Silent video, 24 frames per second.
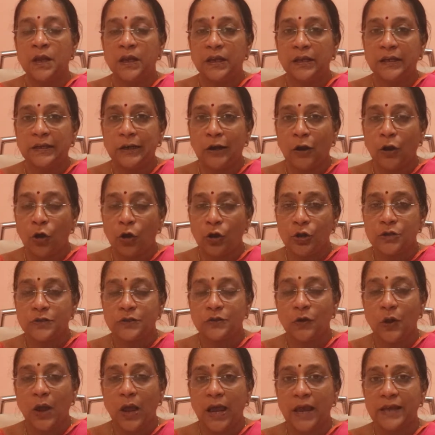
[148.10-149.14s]
It will
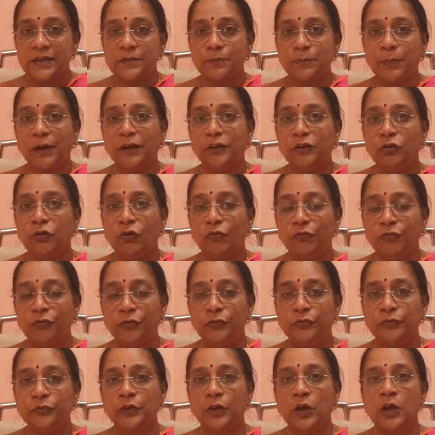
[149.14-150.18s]
also aspect your
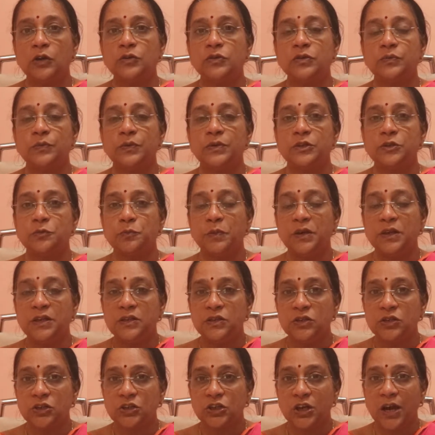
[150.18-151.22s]
5th house, which
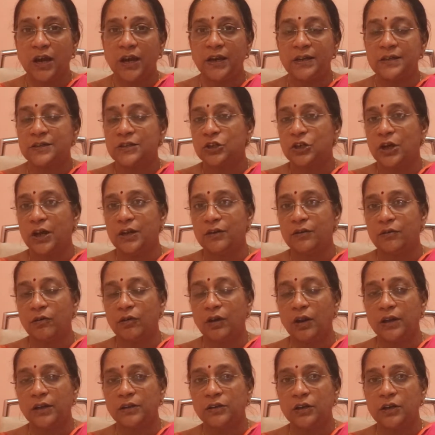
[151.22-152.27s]
means child
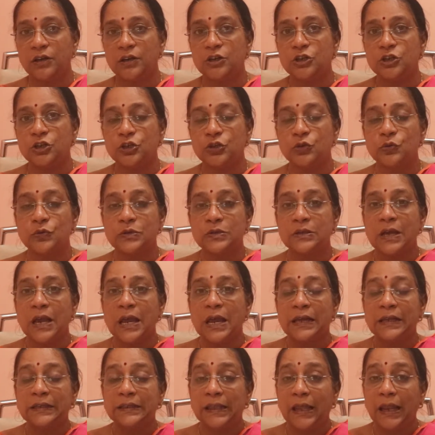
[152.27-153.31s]
related issues.
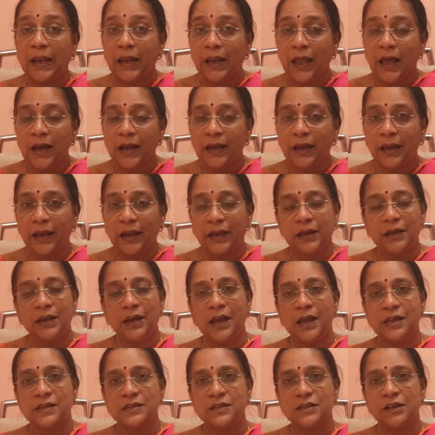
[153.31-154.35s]
The luck
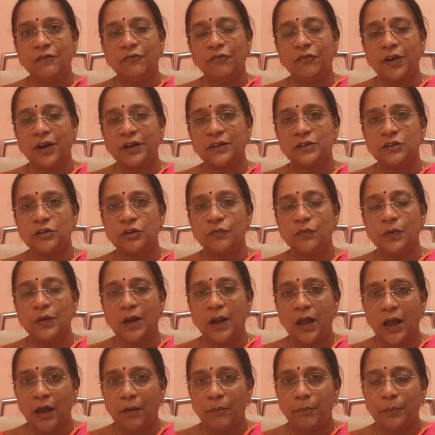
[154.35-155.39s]
enhancing factor
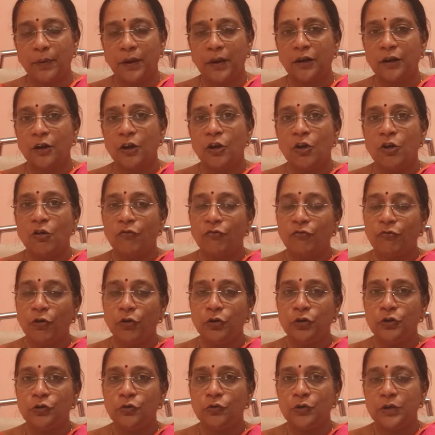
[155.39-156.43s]
will happen
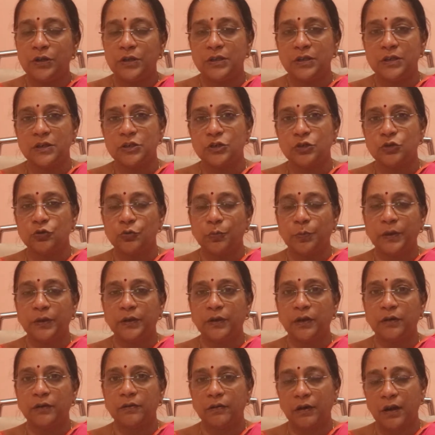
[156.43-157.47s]
for you in this
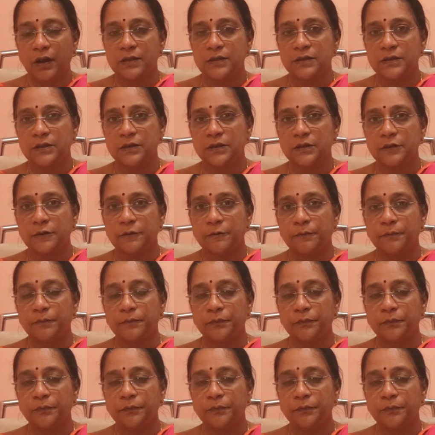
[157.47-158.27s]
Jupiter transit.